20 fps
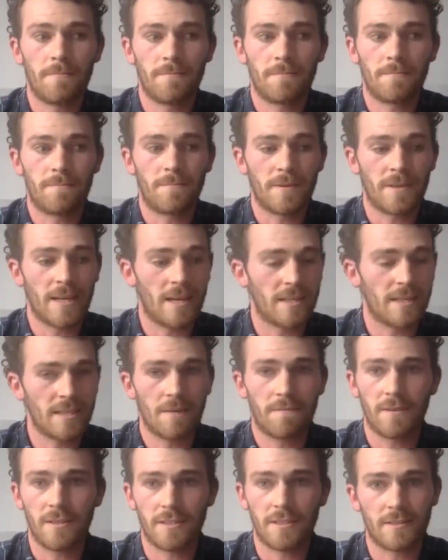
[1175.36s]

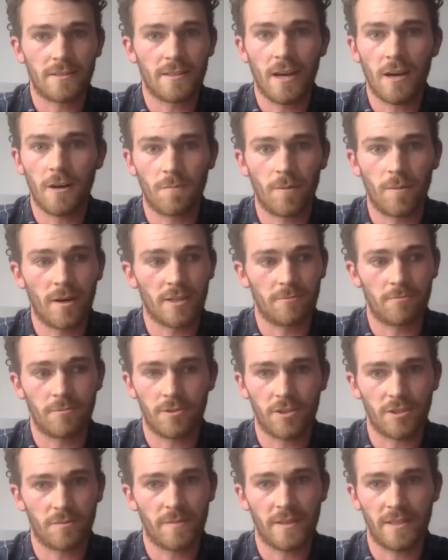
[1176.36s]
Definitely to help us
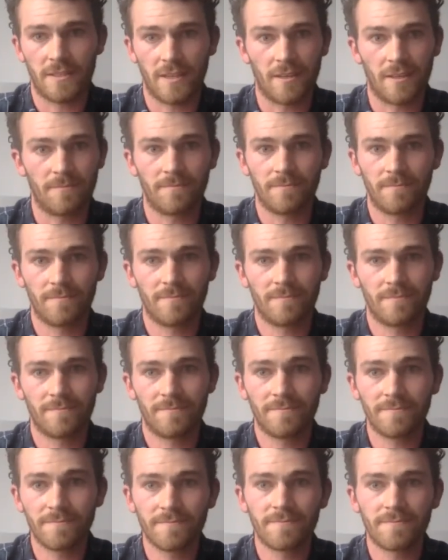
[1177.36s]
would just be to
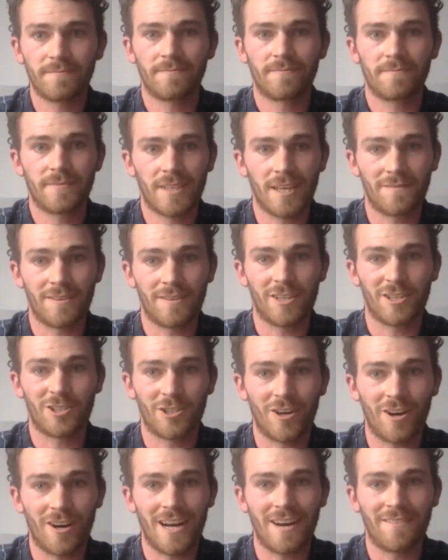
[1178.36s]
give it a
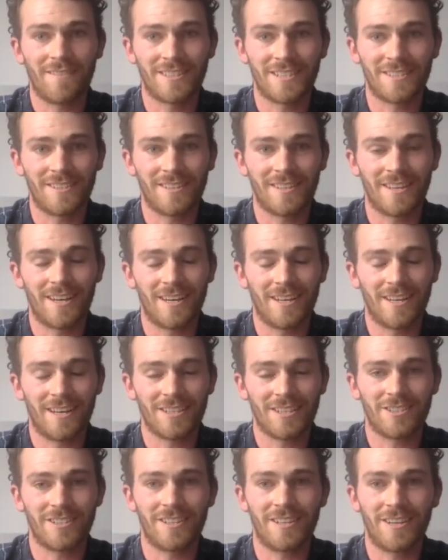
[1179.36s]
shot at having to
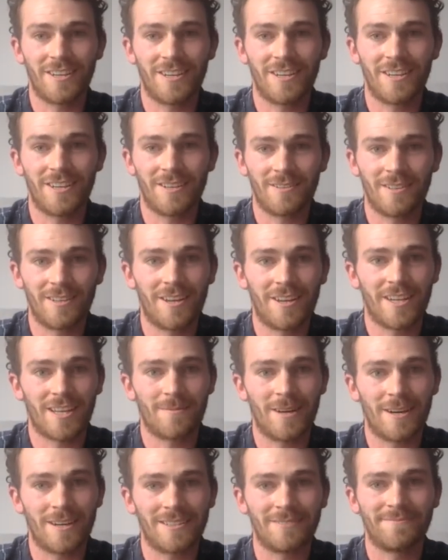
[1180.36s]
actually learning
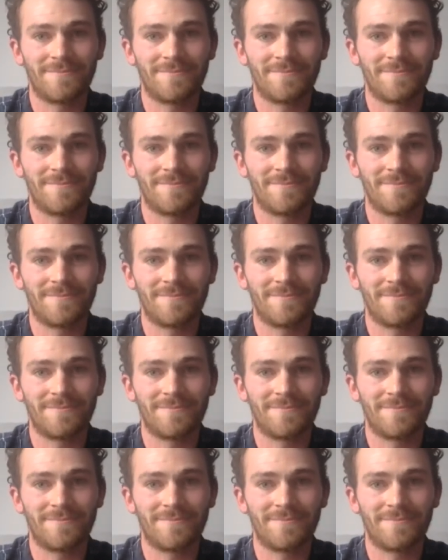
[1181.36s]
about it.